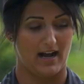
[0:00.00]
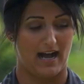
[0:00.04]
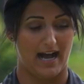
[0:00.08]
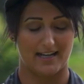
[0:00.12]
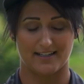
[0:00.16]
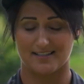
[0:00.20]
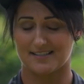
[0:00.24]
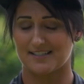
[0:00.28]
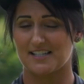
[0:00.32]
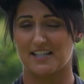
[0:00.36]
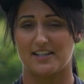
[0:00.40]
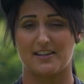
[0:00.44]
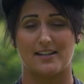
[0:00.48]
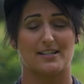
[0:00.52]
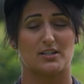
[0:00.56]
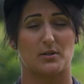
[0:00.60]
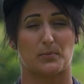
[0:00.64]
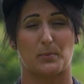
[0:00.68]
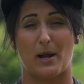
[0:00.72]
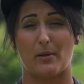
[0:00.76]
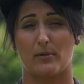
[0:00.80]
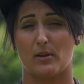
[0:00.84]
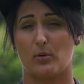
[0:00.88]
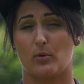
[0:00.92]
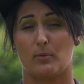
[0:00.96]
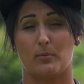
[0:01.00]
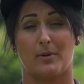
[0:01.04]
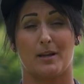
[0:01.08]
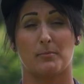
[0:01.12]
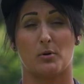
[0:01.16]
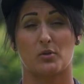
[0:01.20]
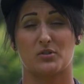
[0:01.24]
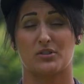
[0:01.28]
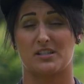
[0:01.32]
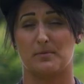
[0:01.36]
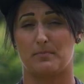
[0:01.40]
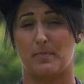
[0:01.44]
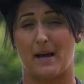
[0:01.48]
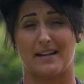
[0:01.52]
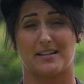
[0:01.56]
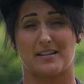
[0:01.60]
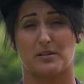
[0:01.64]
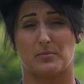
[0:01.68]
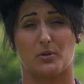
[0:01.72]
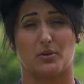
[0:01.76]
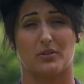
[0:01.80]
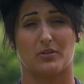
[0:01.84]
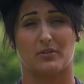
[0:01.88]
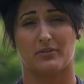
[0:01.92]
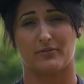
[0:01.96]
Honestly, these are probably one of my most
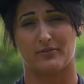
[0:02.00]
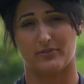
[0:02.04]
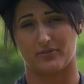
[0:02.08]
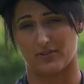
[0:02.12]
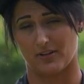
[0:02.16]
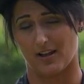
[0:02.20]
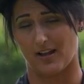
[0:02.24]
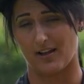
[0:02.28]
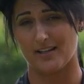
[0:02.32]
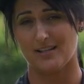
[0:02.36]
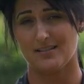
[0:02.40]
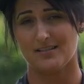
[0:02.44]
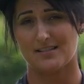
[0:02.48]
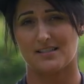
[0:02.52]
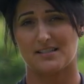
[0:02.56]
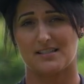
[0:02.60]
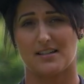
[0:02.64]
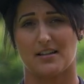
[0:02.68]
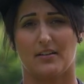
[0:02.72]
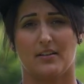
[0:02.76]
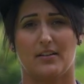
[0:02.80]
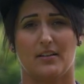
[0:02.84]
dependable flights,